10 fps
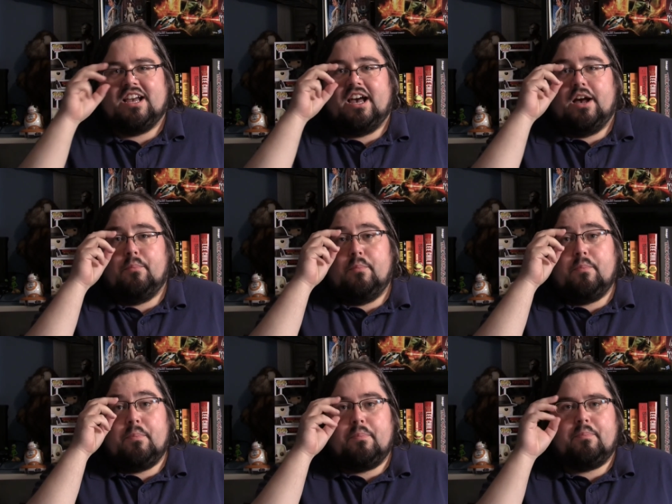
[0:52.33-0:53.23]
Um,
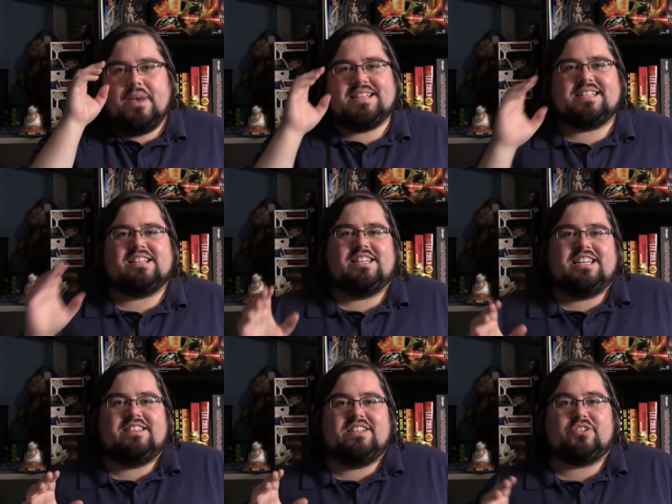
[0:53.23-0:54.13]

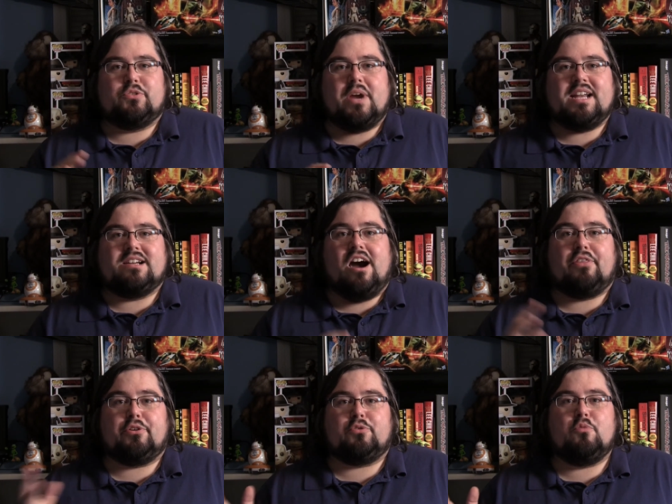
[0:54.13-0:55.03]
basically, these great
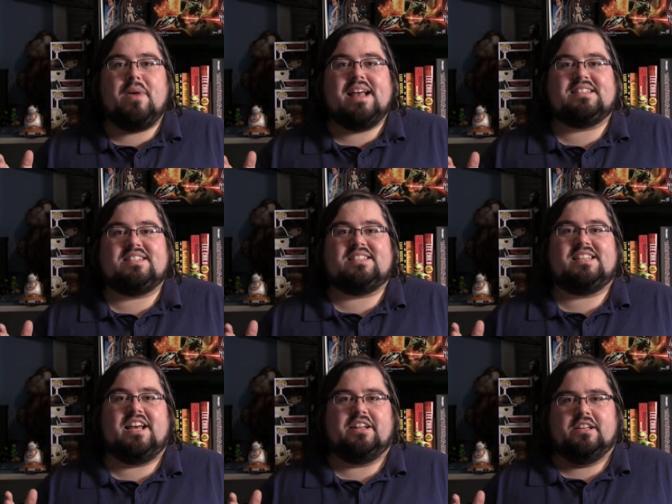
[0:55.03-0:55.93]
gothic
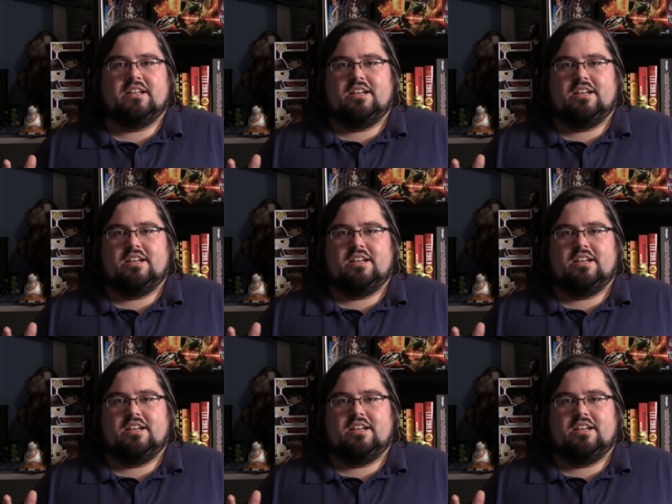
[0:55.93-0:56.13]
romances that